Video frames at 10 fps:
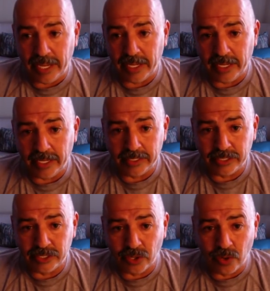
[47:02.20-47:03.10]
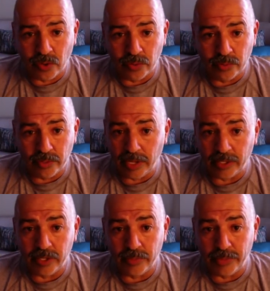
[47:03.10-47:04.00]
And so I
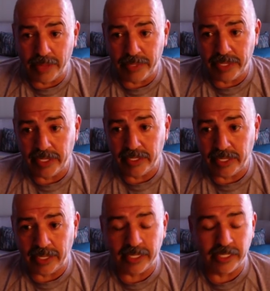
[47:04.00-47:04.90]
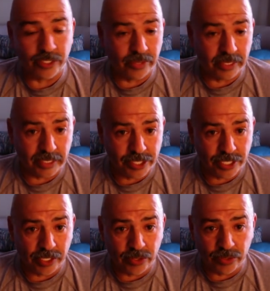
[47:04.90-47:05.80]
don't know, maybe they didn't do it
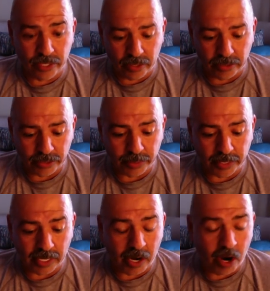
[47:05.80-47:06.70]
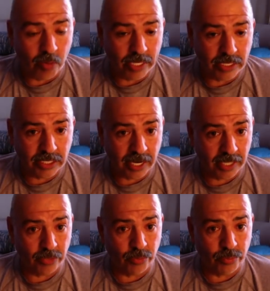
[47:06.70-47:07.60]
this year, who knows? But I always
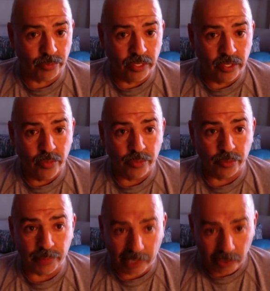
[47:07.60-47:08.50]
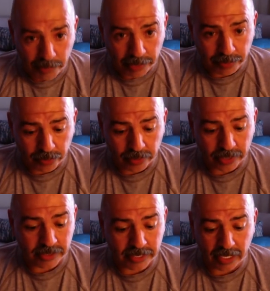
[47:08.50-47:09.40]
kind of prepare people
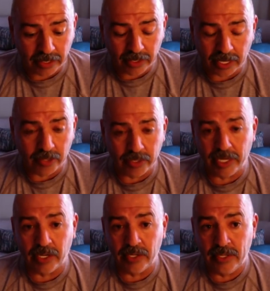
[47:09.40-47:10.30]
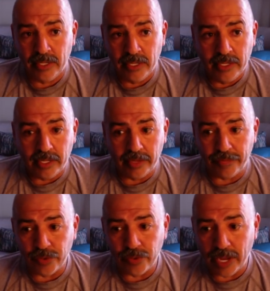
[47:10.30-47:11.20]
and say, look, I don't care
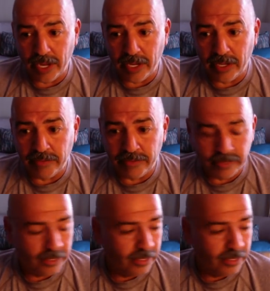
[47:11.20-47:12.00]
if you have